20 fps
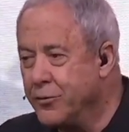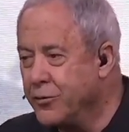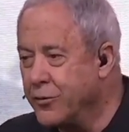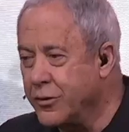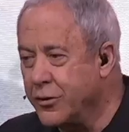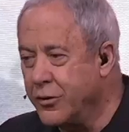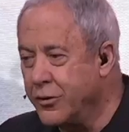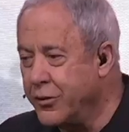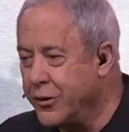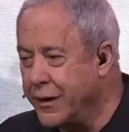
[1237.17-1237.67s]
who
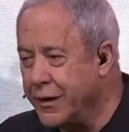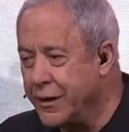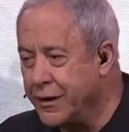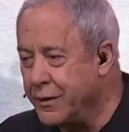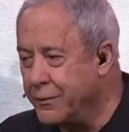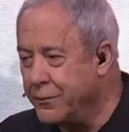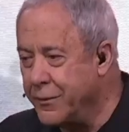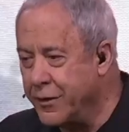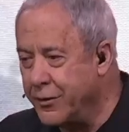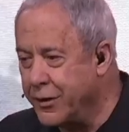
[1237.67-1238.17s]
are hurting
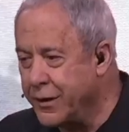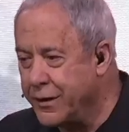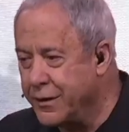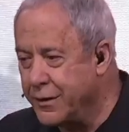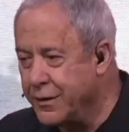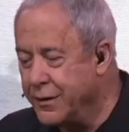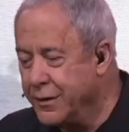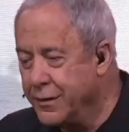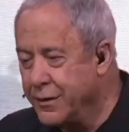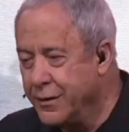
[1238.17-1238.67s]
in
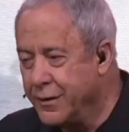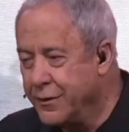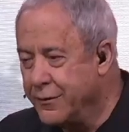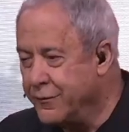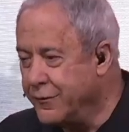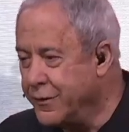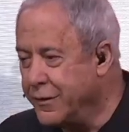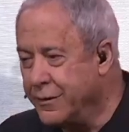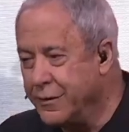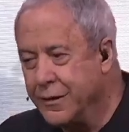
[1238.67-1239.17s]
America,
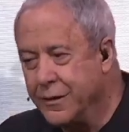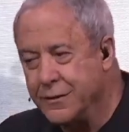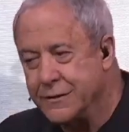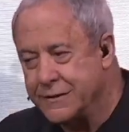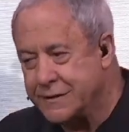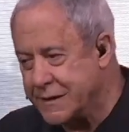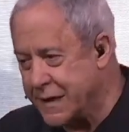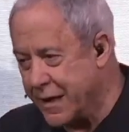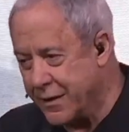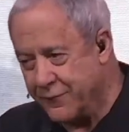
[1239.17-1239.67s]
we don't
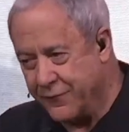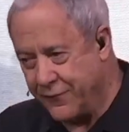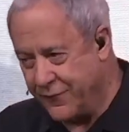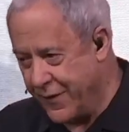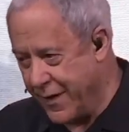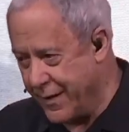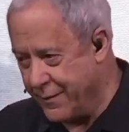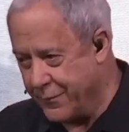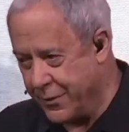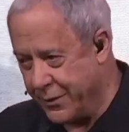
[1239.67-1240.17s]
understand
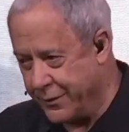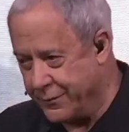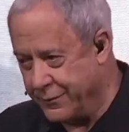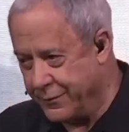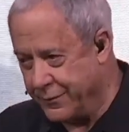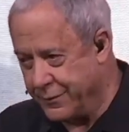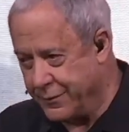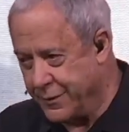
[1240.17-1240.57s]
famine.